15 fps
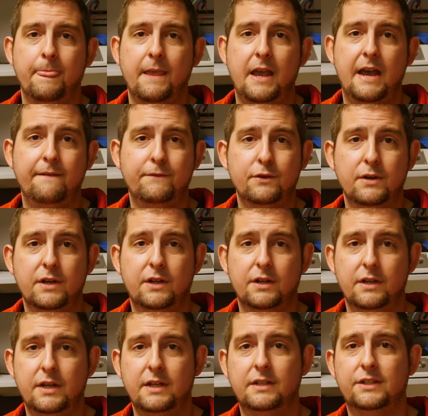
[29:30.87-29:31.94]
After a
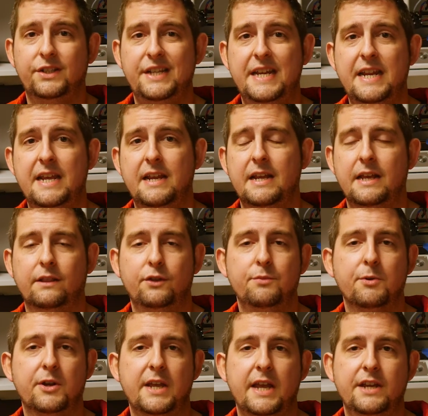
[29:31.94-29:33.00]
good cleaning and
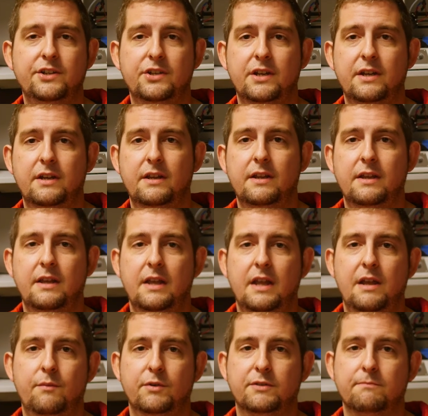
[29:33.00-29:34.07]
lubrication,
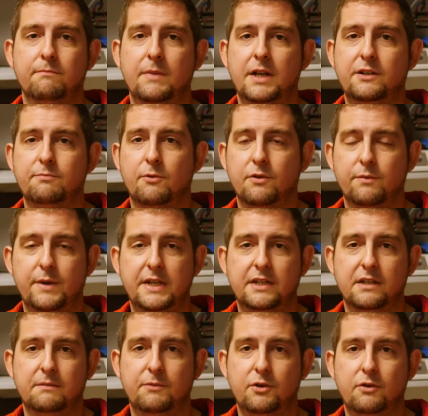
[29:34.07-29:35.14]
it was much more
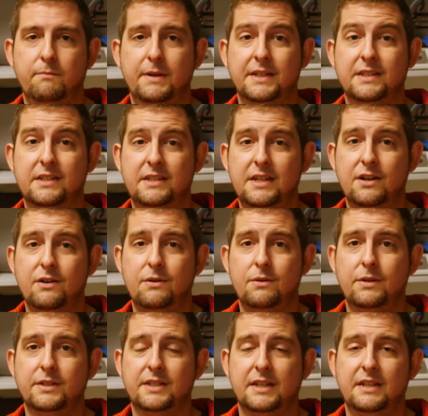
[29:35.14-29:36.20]
reasonable, but still
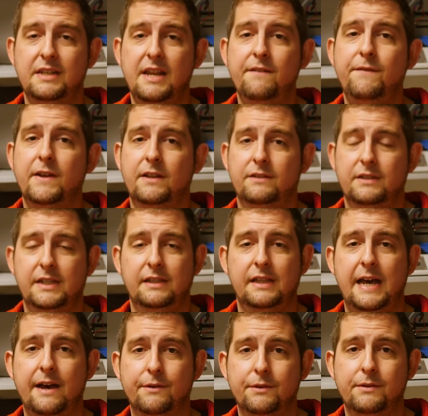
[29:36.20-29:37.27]
significantly
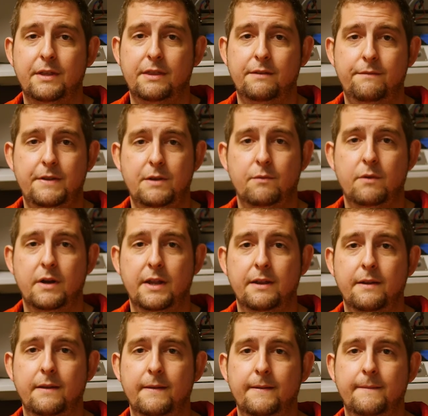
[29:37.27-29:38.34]
louder than the V1.
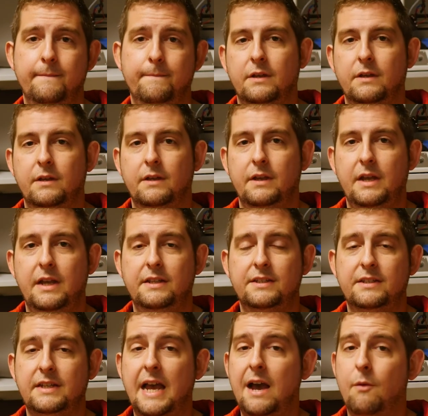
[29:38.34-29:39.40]
It's
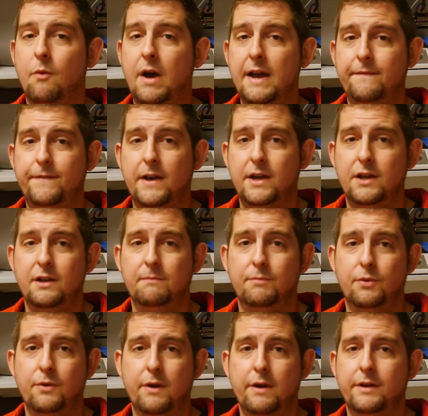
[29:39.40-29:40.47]
got Wi-Fi on
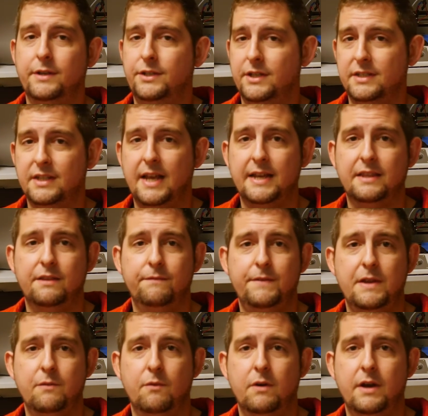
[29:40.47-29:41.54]
board, just like the
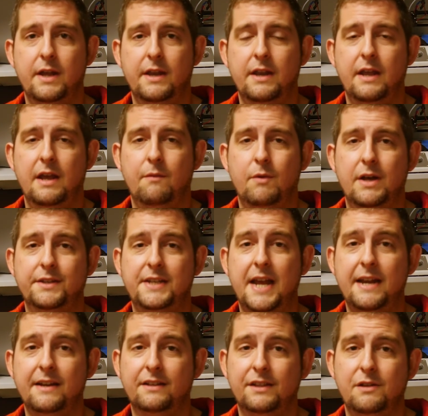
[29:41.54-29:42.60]
V1, and while
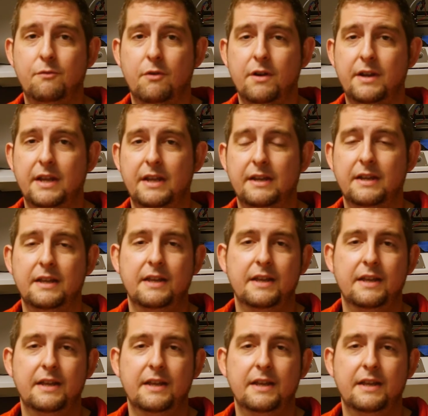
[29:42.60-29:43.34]
technically working,